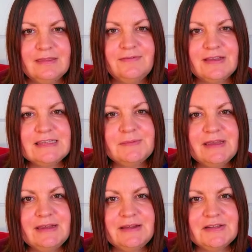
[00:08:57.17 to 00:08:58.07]
The first time
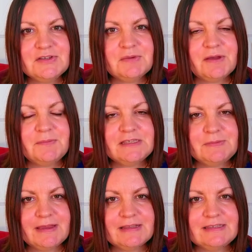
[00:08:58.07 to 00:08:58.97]
I heard her talk about
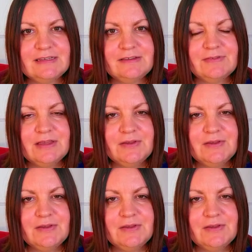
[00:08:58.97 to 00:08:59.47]
perspective